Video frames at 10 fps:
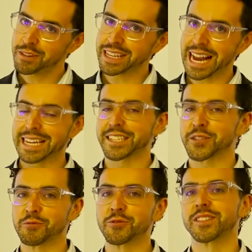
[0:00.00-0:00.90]
really has
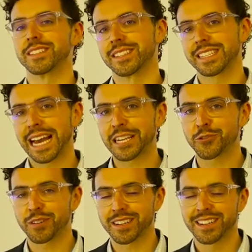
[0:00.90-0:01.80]
its roots in
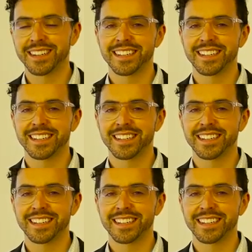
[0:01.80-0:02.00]
Saskatchewan,